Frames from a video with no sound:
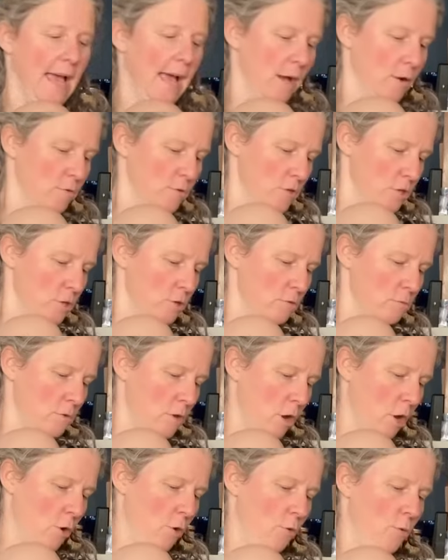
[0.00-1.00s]
How do you
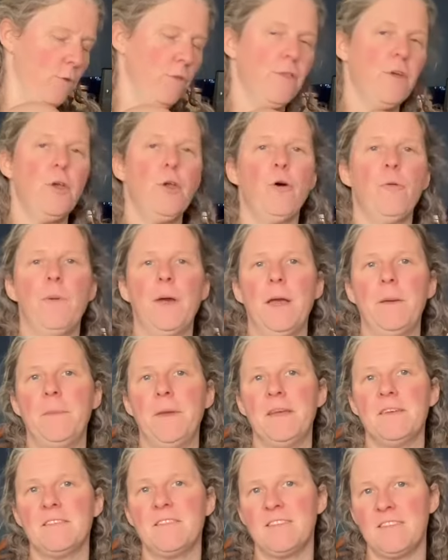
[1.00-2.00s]
know that your
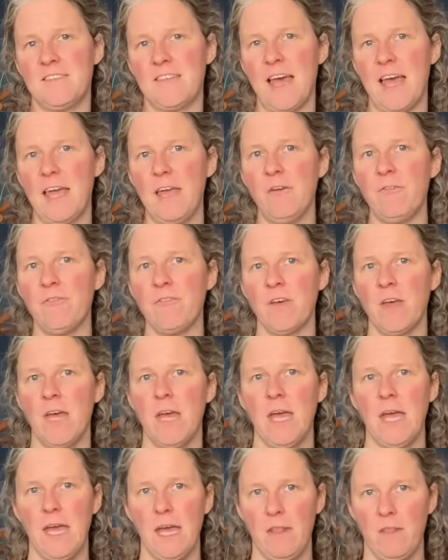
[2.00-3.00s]
baby is safe
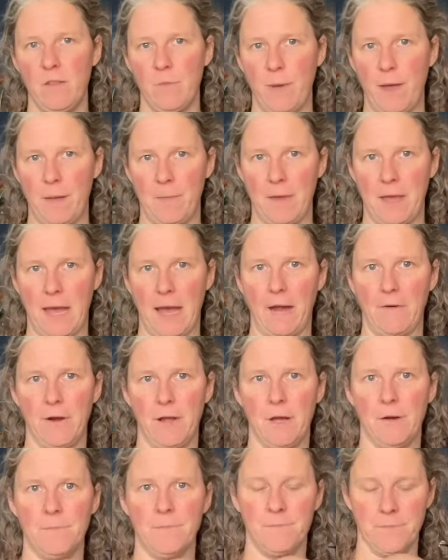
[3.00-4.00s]
in the baby
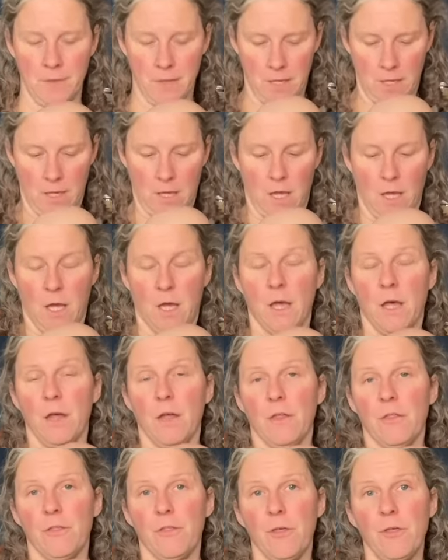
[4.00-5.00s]
carrier?
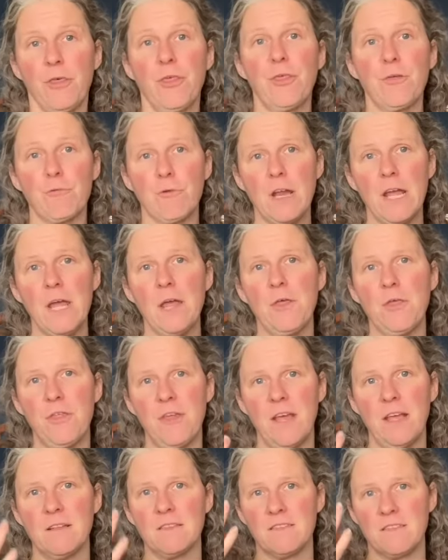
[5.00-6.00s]
The three
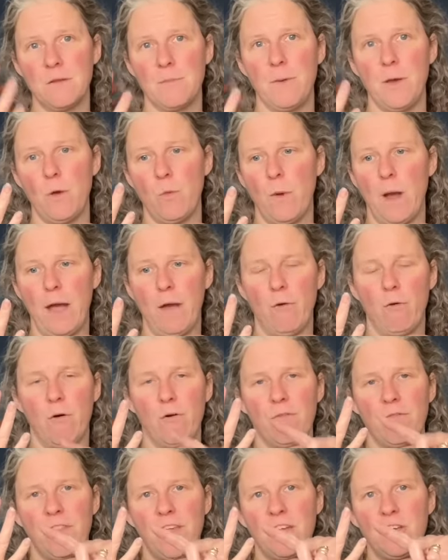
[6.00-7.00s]
things to be aware
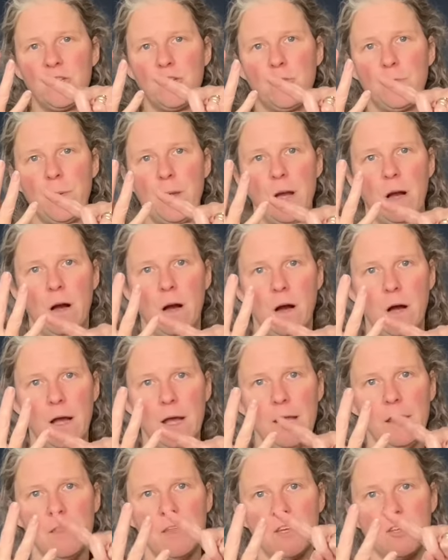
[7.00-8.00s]
of: they should be
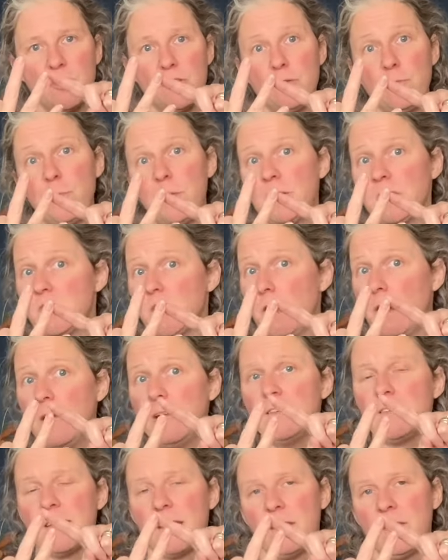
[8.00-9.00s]
high, they should be
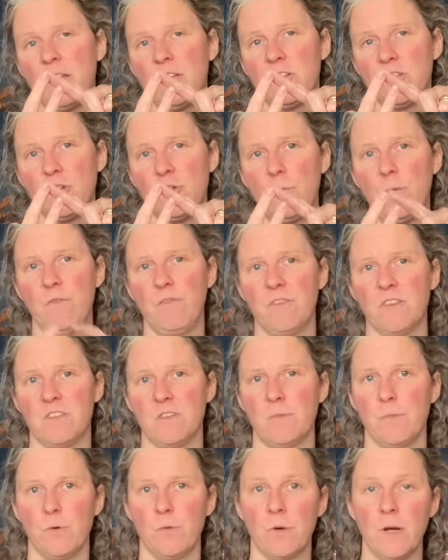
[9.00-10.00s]
tight, and they should be
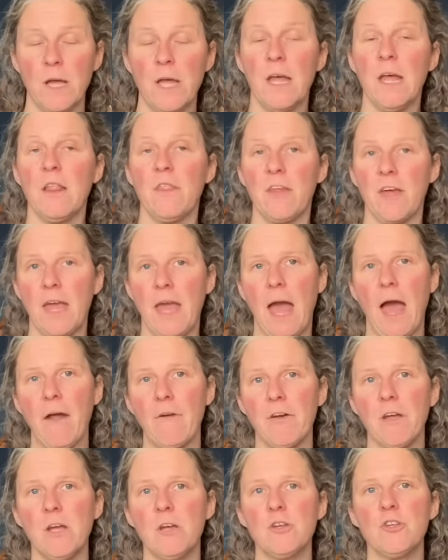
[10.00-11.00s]
visible. The
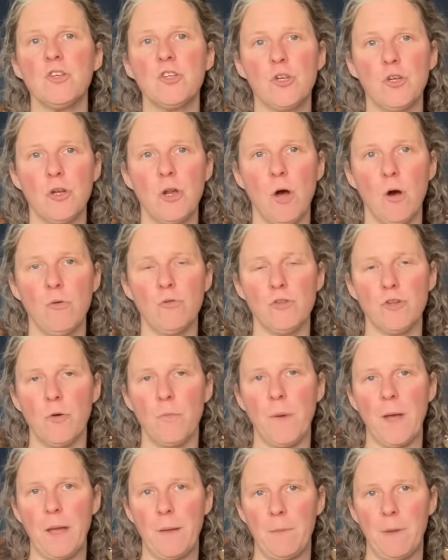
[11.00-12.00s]
carrier should hold your
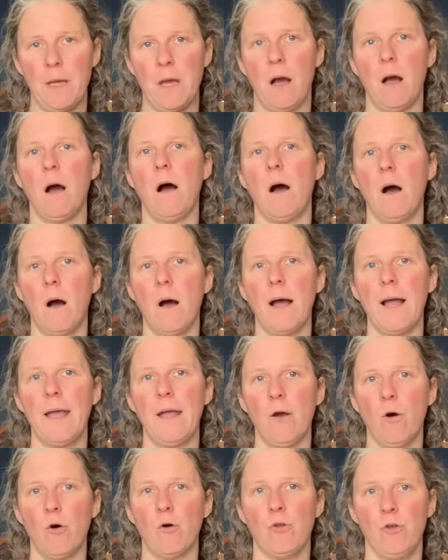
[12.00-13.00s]
baby
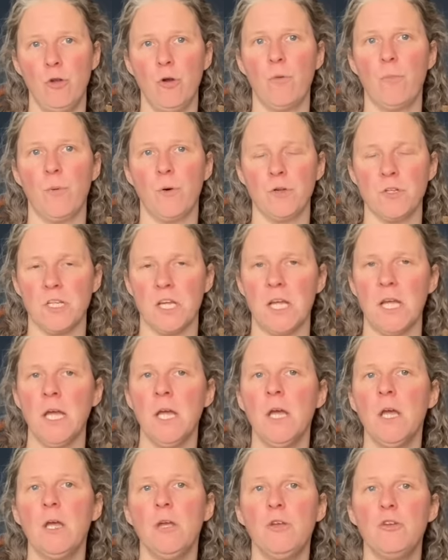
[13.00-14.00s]
high on your body.
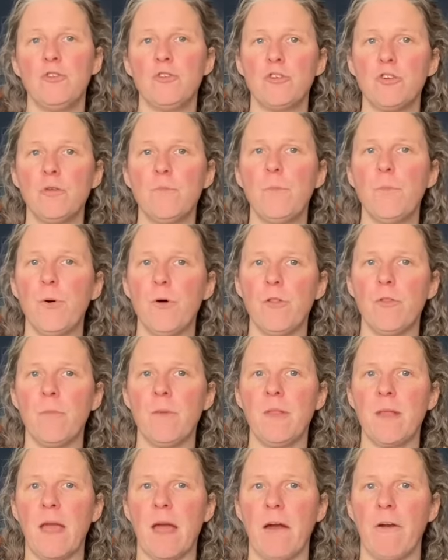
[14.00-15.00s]
You shouldn't put them
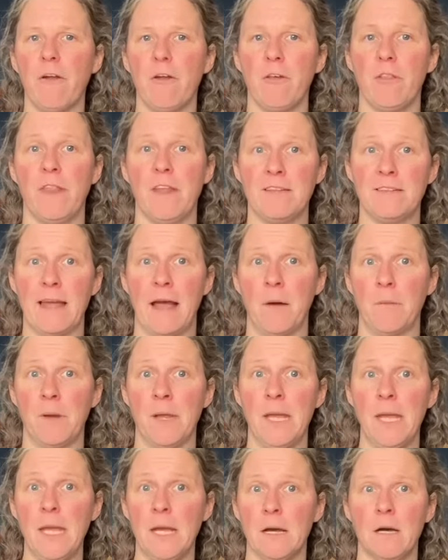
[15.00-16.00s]
in the carrier and they're down
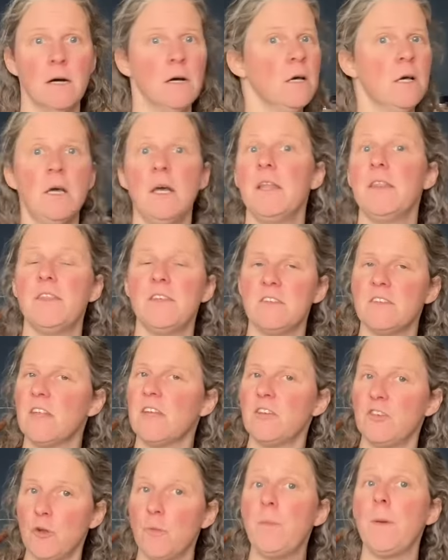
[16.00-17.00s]
here.
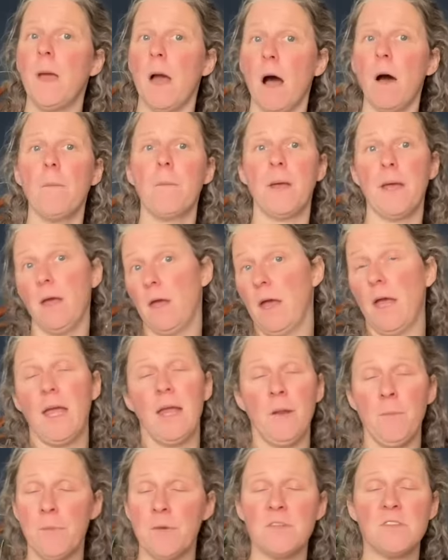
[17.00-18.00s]
They should be up here
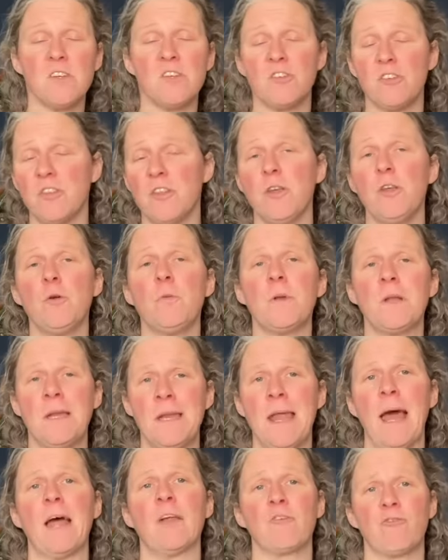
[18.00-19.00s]
in a position that you would
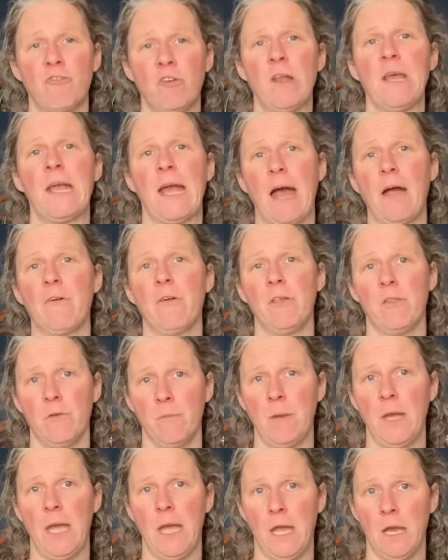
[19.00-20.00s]
naturally carry
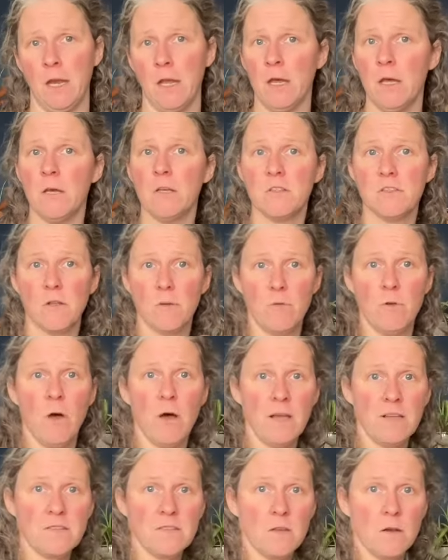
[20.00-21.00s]
them in. So
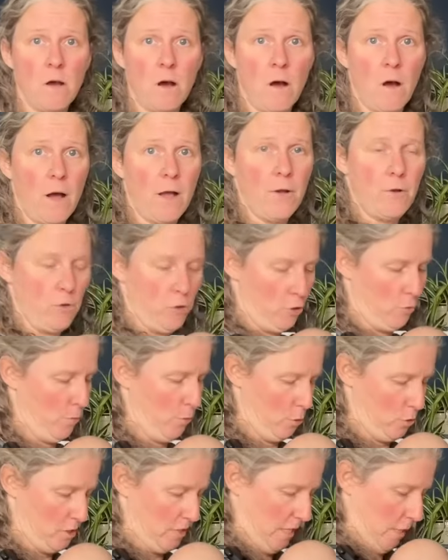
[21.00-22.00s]
nice and high on your
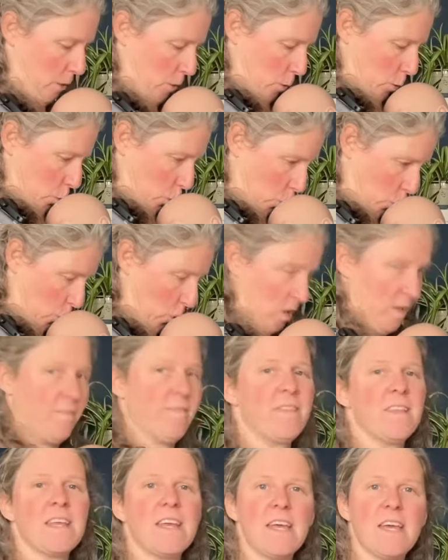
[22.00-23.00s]
body,
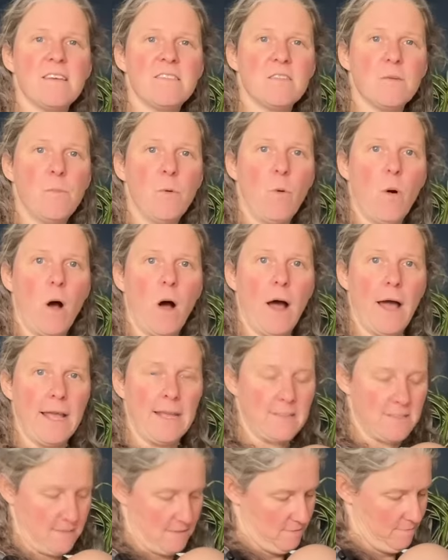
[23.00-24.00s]
kissable
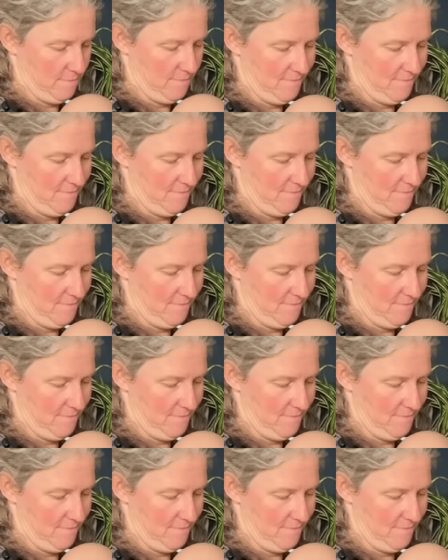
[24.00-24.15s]
height.